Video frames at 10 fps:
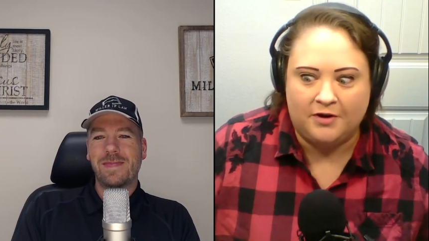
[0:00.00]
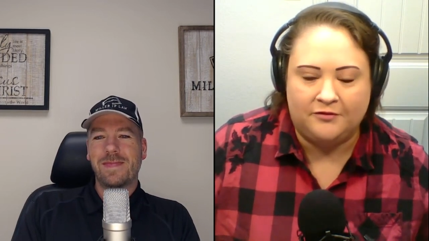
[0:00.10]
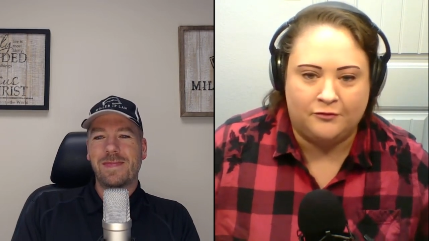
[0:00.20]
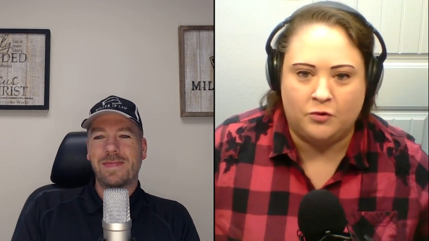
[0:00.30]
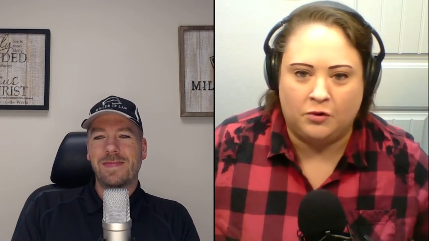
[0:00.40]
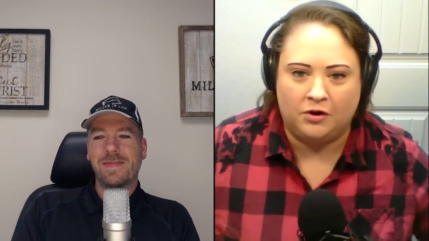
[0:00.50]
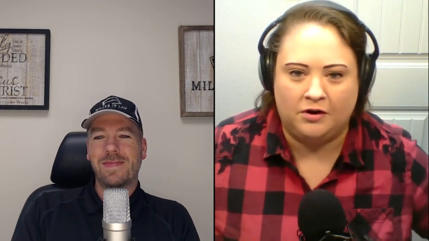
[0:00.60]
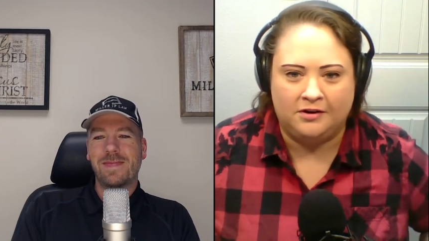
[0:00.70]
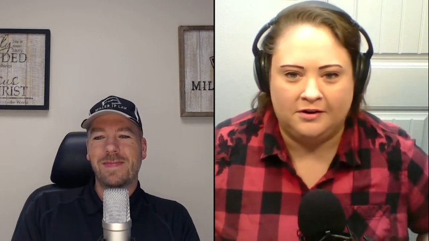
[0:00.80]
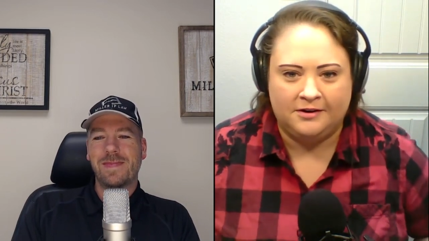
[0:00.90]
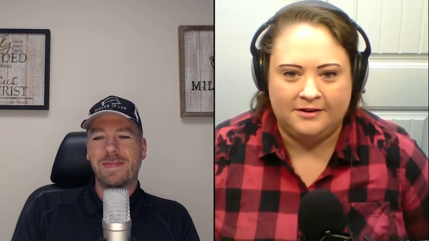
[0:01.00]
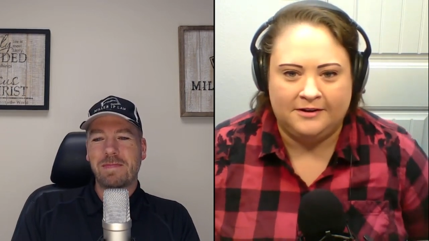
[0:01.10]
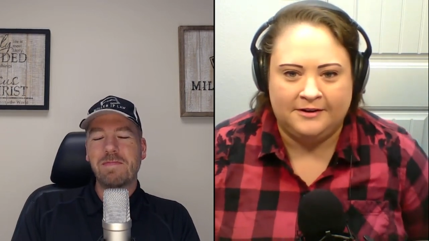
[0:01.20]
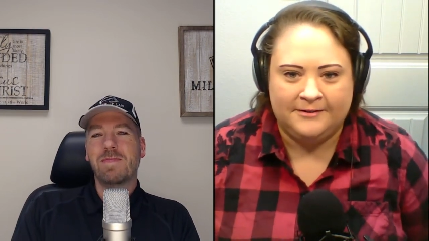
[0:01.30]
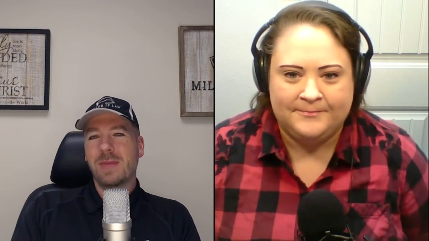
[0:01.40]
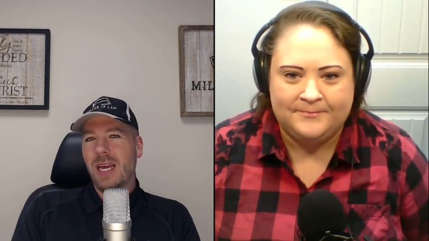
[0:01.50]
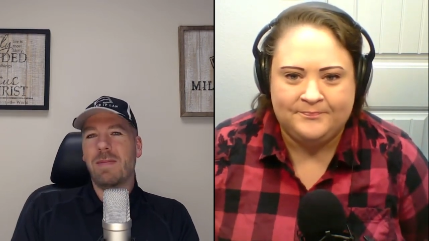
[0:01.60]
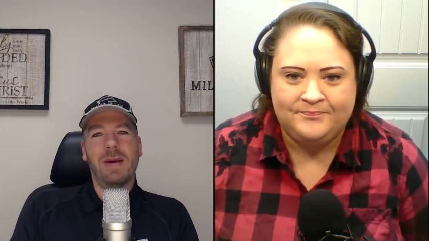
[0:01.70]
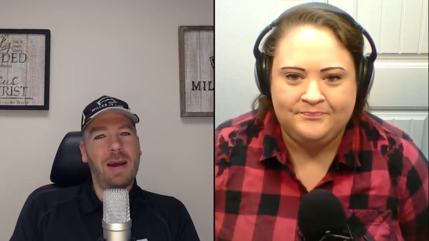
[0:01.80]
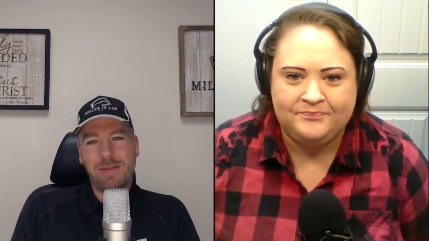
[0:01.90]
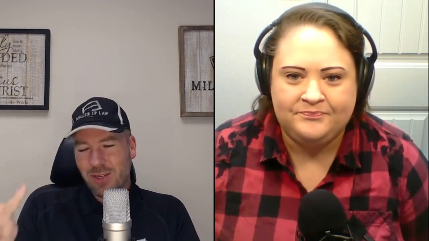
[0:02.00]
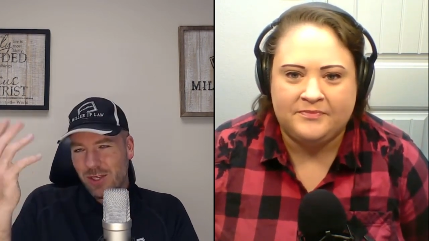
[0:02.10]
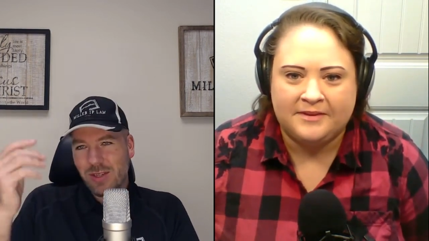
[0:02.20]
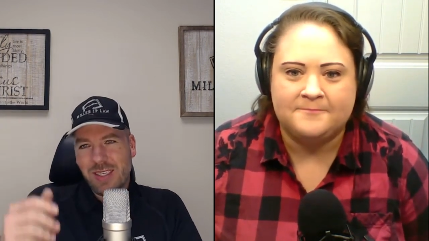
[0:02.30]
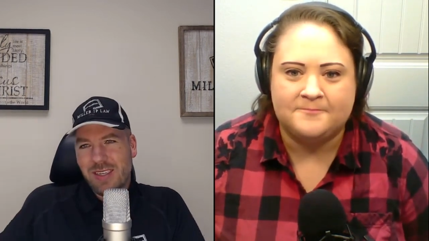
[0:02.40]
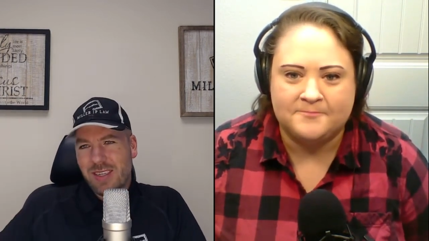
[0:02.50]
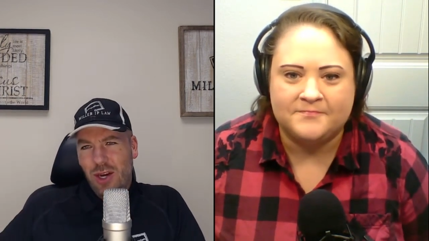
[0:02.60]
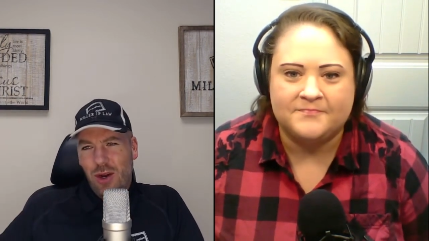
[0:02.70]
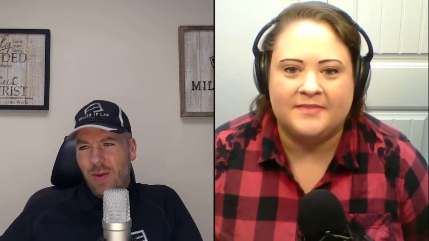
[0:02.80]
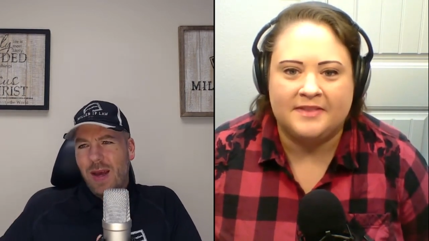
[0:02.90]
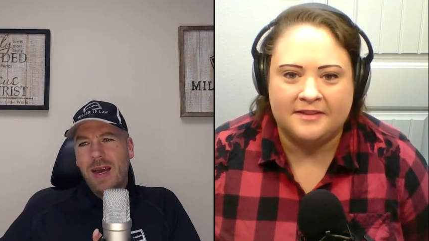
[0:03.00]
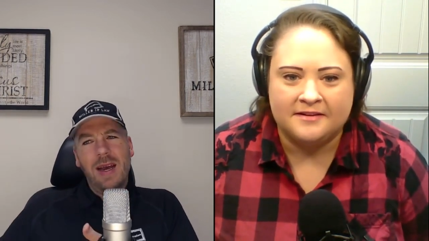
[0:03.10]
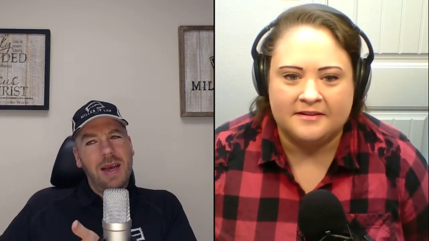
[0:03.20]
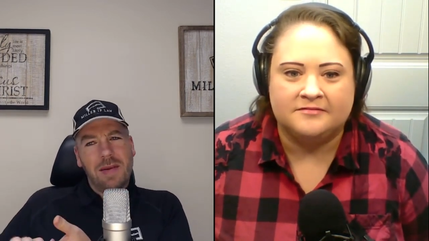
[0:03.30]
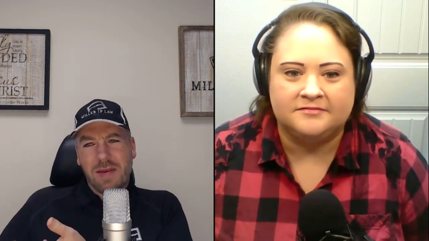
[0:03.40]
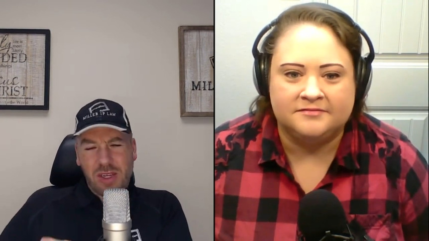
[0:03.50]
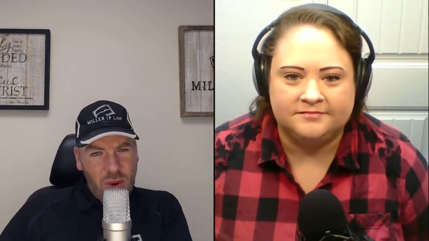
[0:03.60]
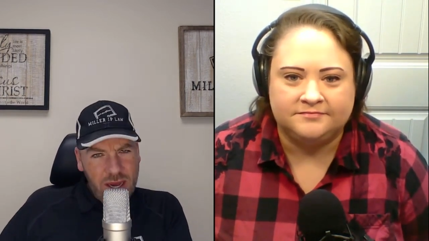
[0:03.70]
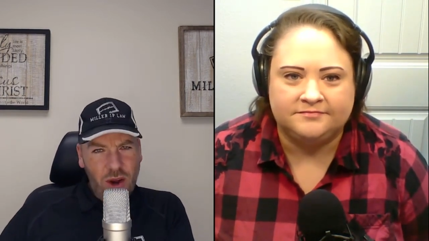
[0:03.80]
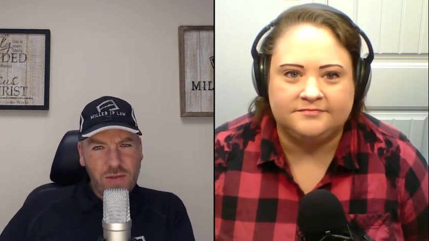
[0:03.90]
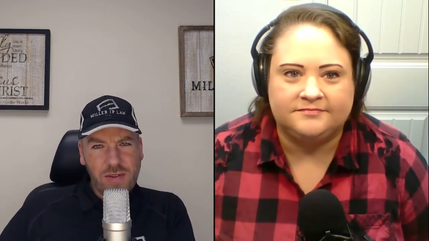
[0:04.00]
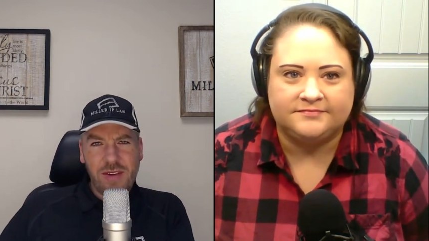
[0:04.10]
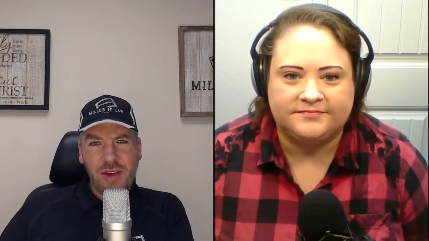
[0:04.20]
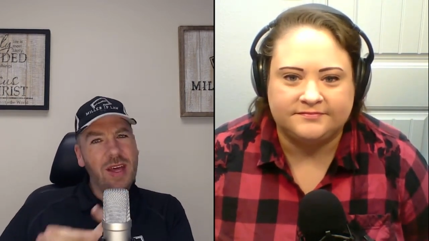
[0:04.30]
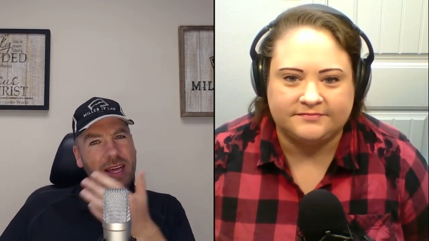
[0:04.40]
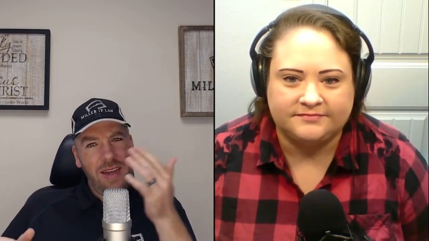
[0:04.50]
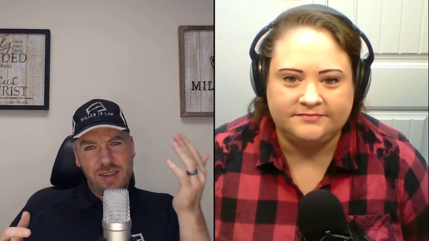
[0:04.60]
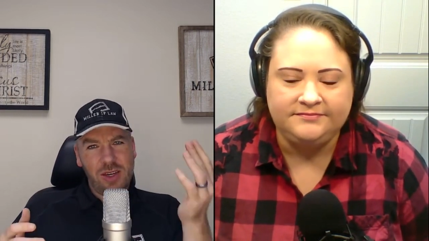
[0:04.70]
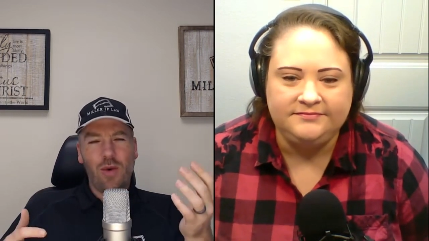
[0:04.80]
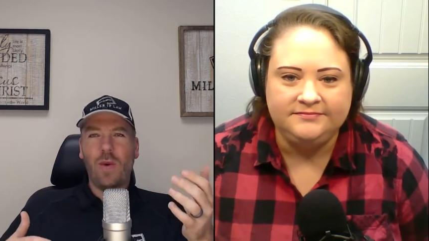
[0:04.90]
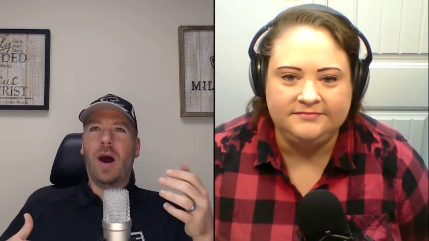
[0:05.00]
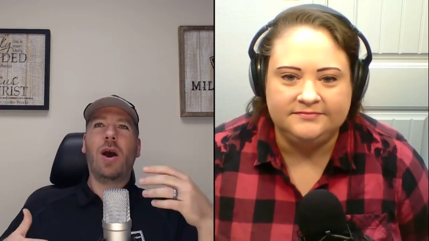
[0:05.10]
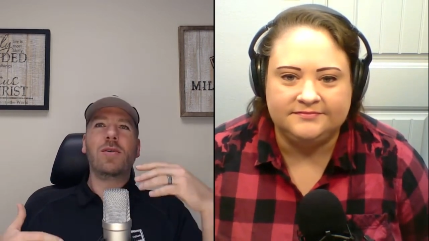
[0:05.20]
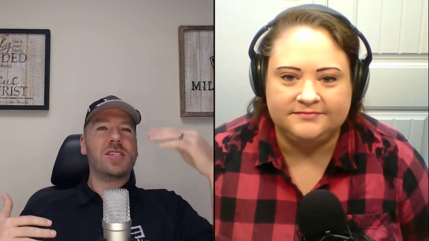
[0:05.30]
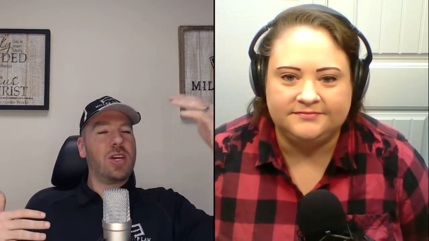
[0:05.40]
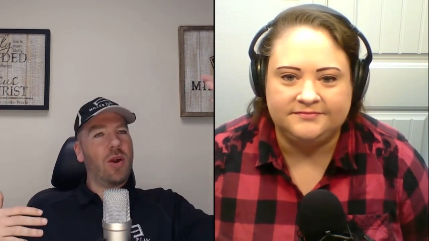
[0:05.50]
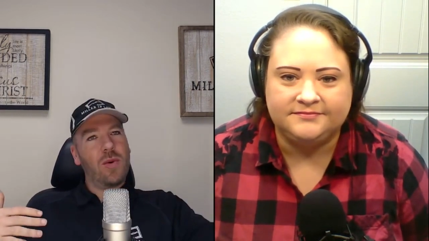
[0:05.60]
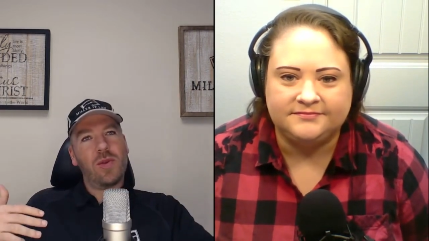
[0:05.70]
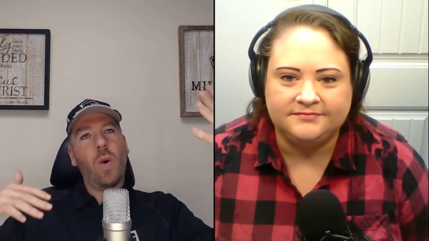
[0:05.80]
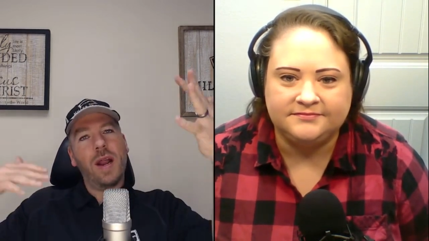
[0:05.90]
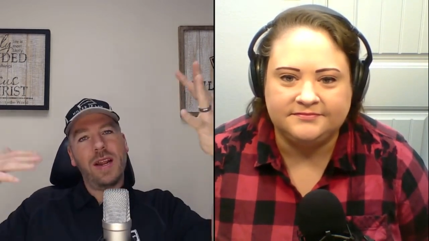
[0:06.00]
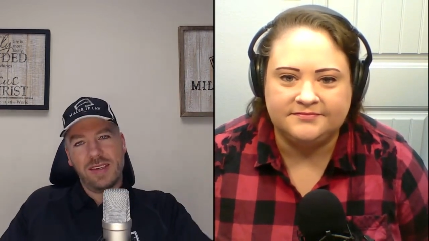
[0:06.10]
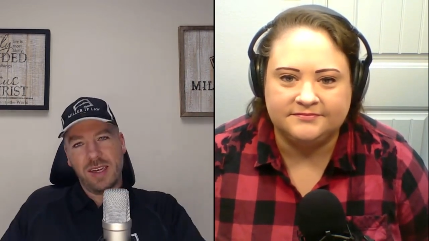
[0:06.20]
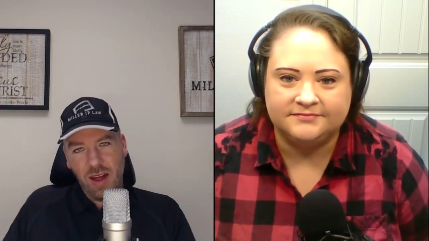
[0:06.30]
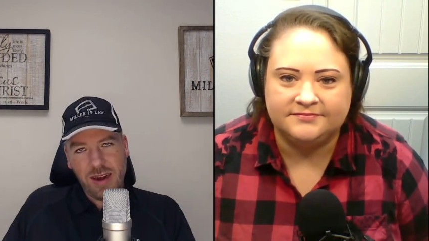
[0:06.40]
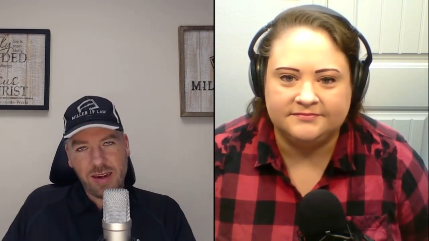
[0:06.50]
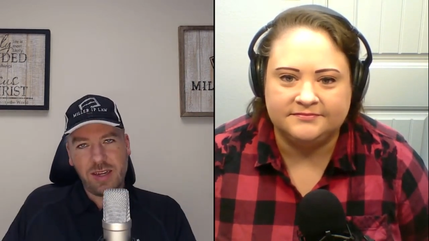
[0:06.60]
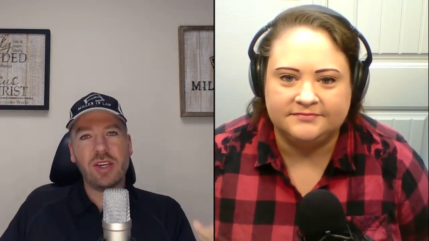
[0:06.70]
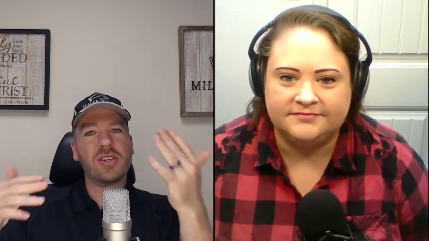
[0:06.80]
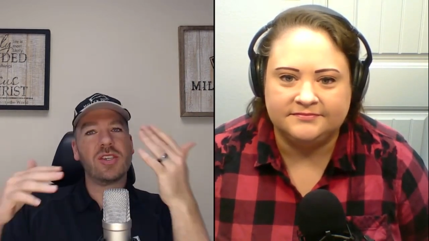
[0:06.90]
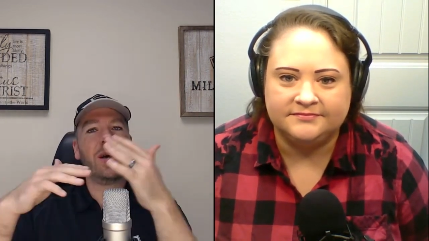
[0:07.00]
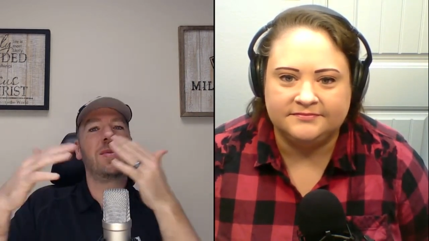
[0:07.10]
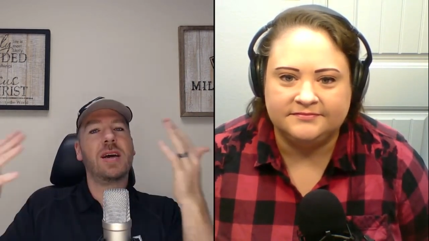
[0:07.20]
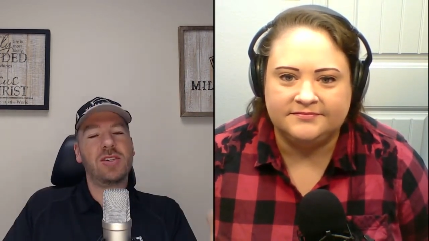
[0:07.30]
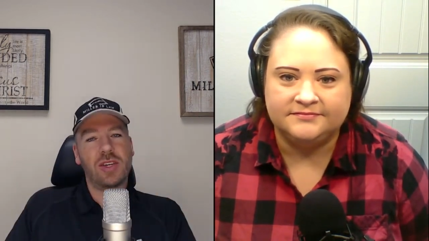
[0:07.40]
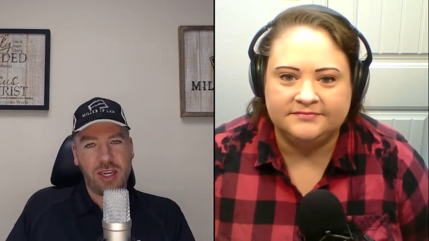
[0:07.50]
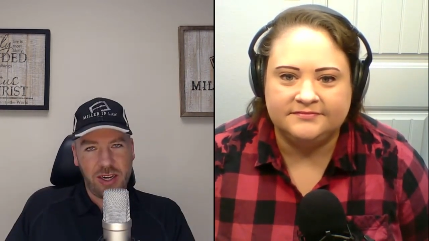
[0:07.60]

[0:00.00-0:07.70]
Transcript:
Speaker 1: one for?
Speaker 2: Yep, absolutely. So quick overview then. So I would start with what is a lot of there's sometimes you'll